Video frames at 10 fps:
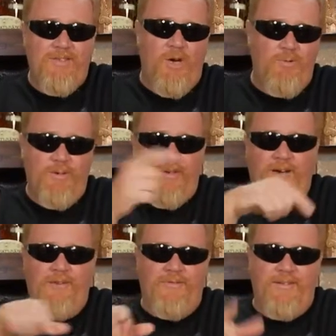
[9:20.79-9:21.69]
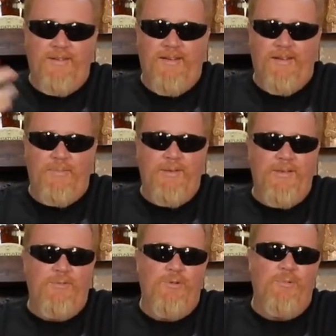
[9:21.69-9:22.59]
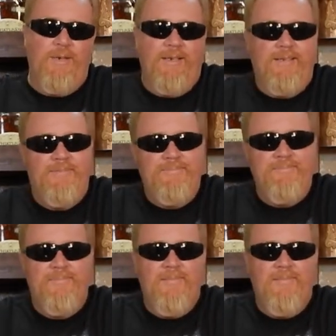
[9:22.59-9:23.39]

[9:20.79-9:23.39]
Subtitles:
Just cone it off and I'll be there for the weekend.